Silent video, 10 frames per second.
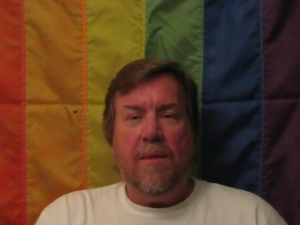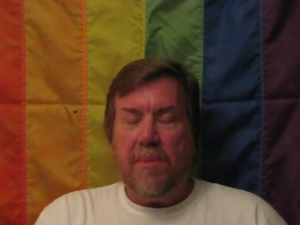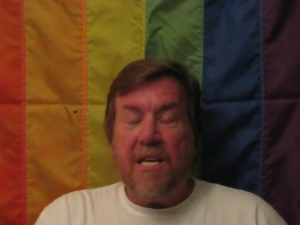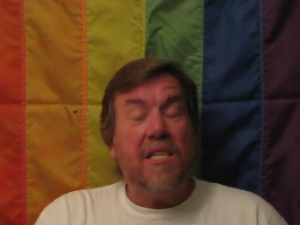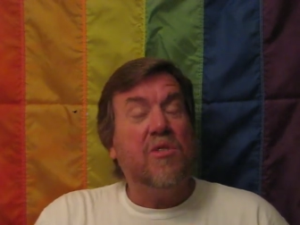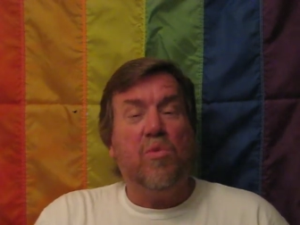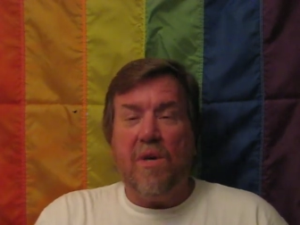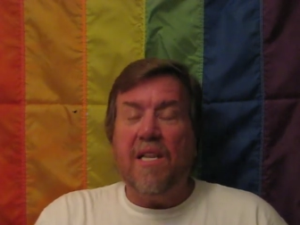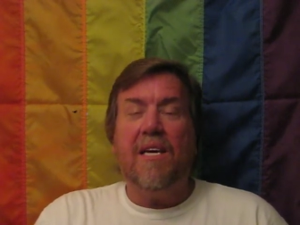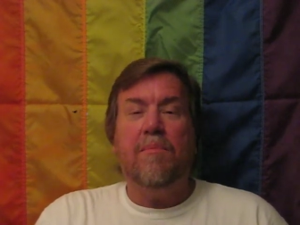Because
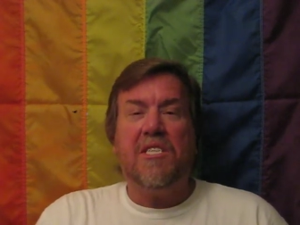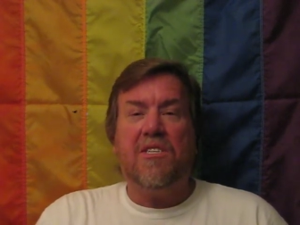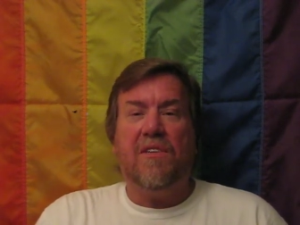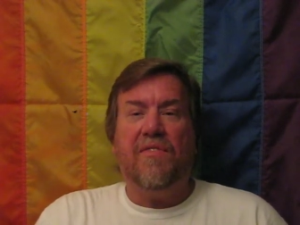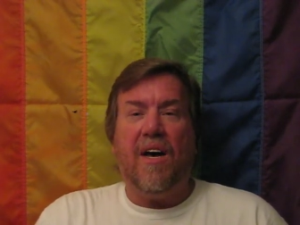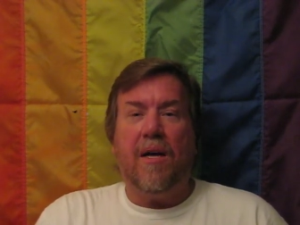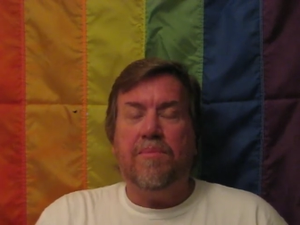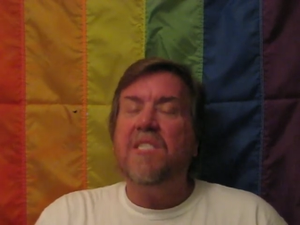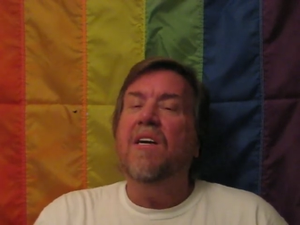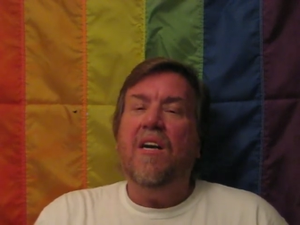really, Mr.
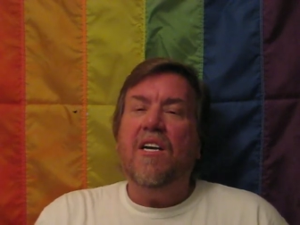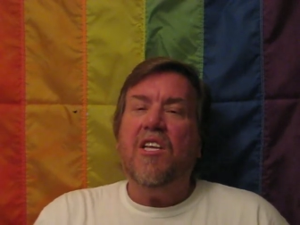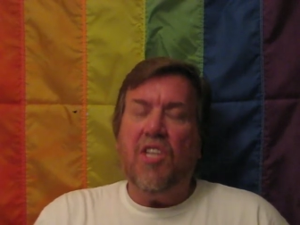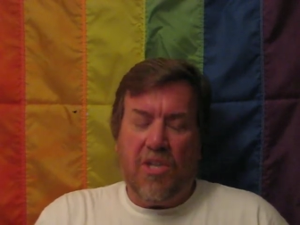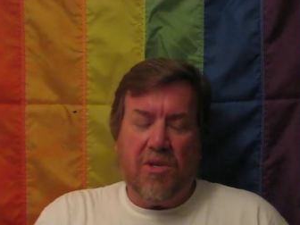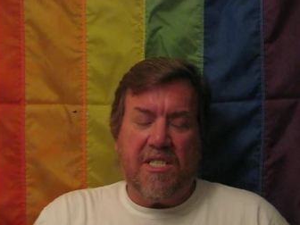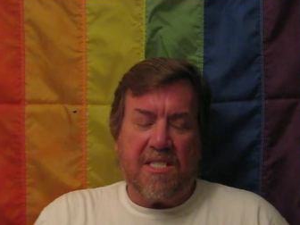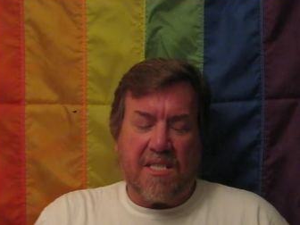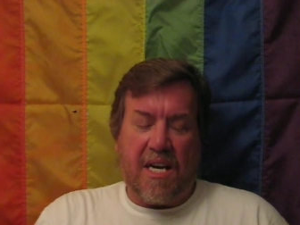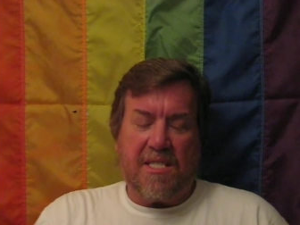Phelps, you
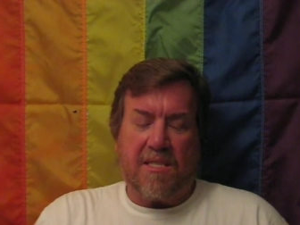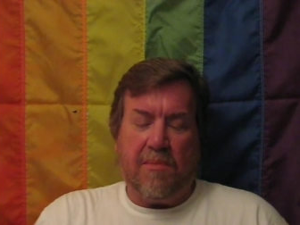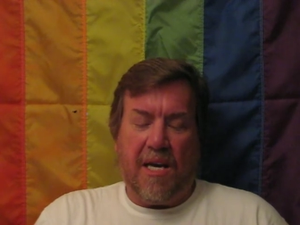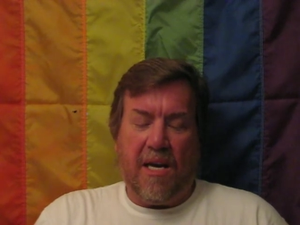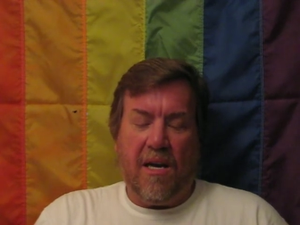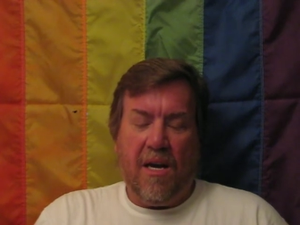disgust me.